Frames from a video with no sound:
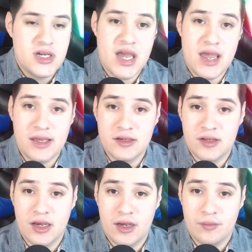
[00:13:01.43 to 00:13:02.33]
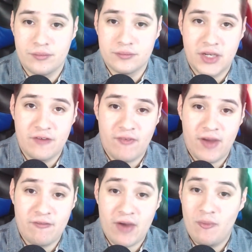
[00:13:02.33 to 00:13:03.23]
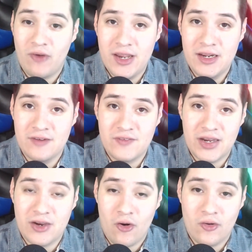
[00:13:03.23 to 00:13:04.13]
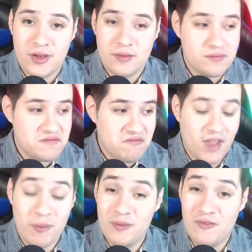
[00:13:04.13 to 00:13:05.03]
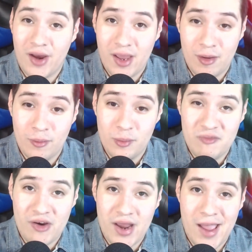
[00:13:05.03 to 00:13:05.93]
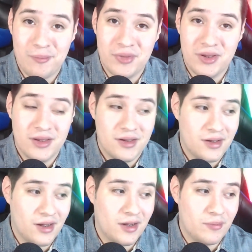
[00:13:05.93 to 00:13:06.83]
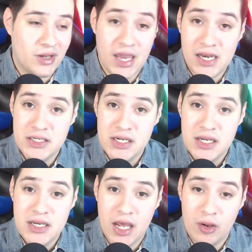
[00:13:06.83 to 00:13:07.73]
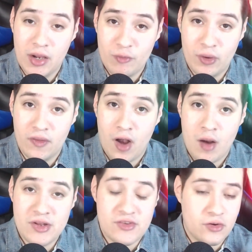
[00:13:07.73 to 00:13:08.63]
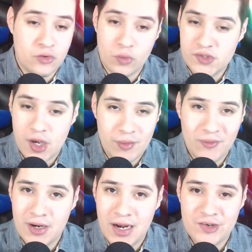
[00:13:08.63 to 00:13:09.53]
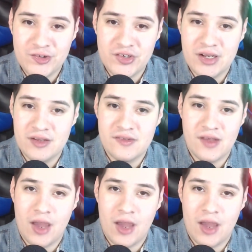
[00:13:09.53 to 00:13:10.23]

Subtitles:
And if I'm right and if I called it, I'm gonna be very happy. Again, everyone in the comments, don't tell me what it actually is.